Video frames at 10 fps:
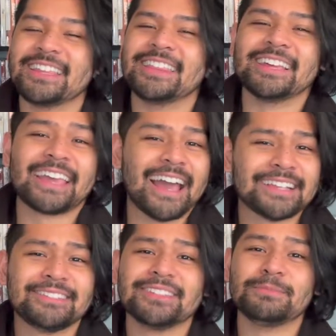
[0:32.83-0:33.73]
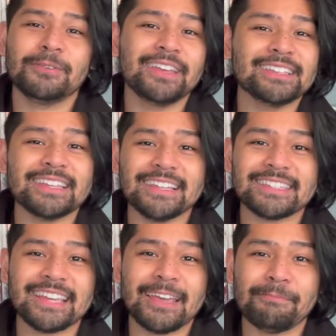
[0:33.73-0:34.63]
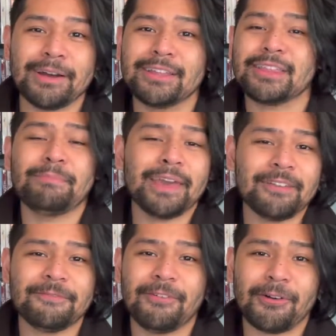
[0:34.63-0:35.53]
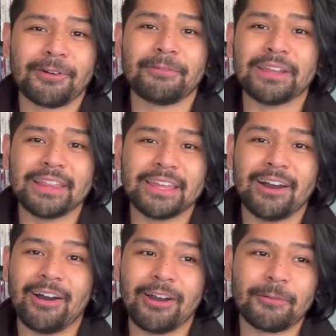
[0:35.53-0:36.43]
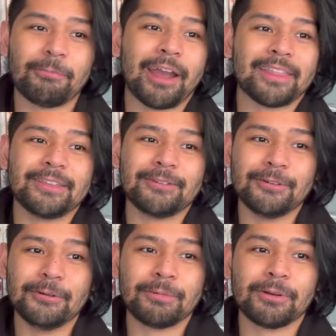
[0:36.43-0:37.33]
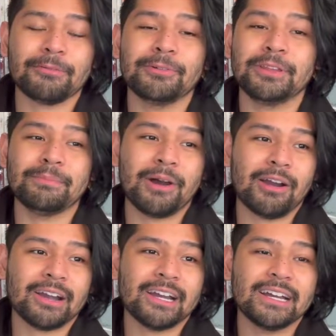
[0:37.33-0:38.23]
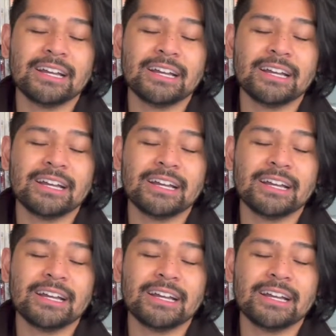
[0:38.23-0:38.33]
The cast of this movie is insane, but the main four really are Bradley Cooper, Rooney Mara,